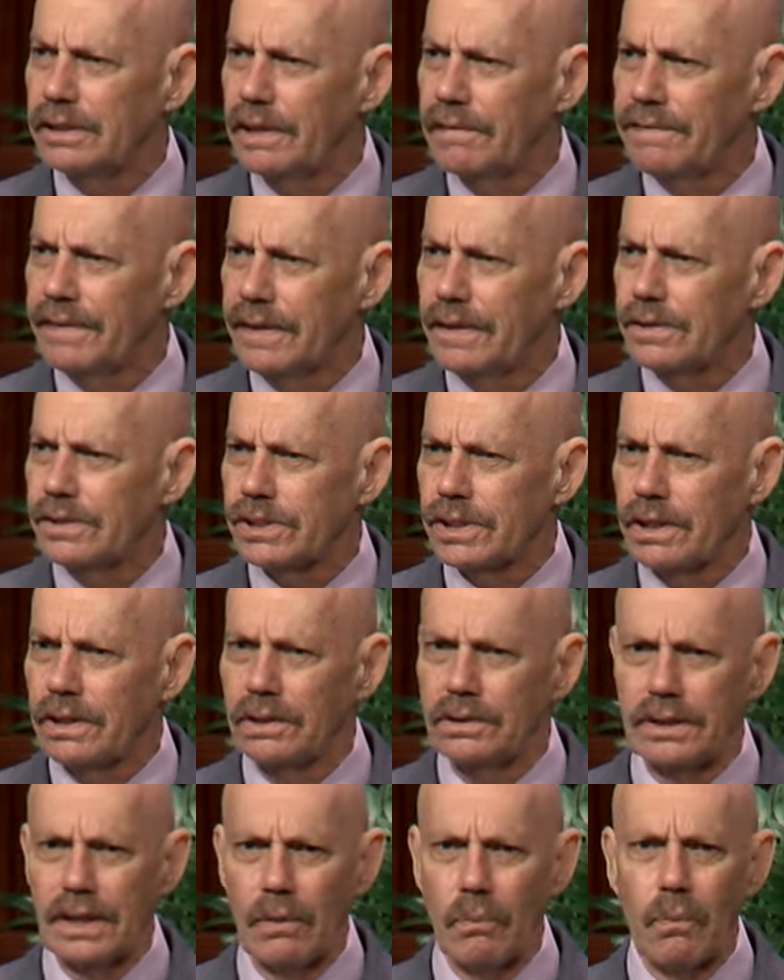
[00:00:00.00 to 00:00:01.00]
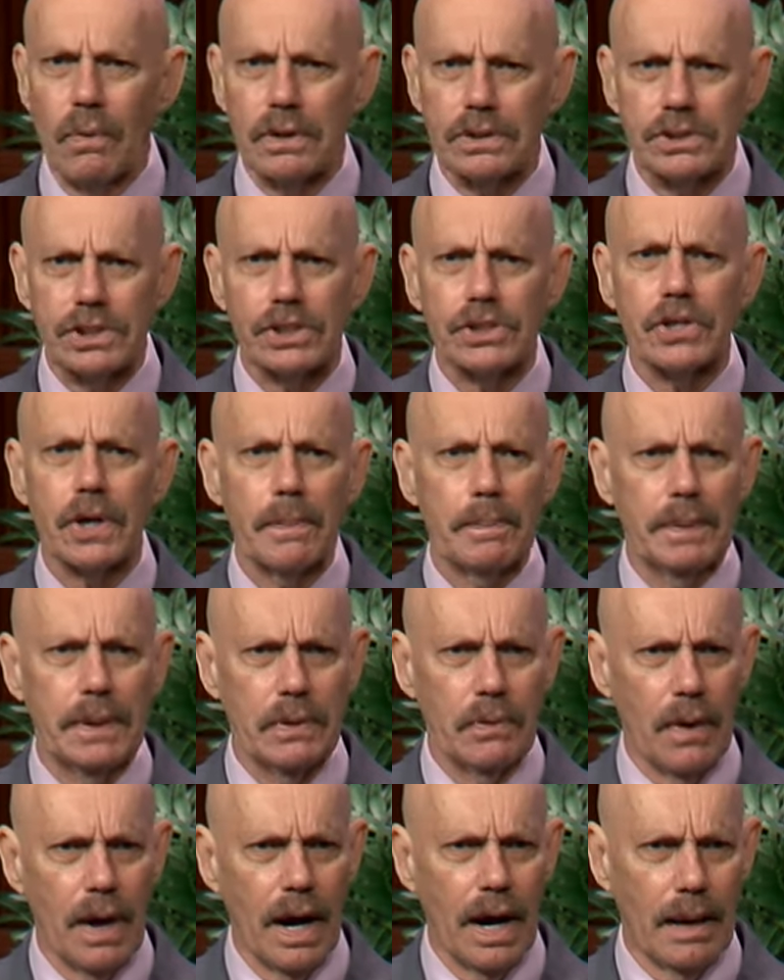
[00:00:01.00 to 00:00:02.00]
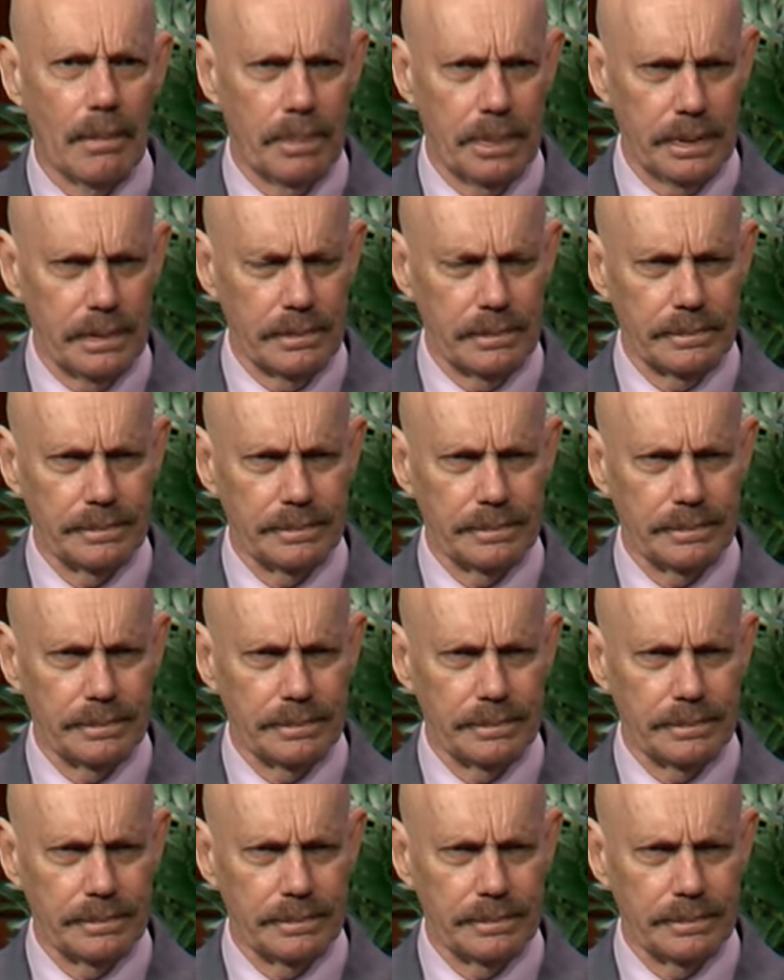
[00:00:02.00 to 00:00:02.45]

your future that wants to trip you up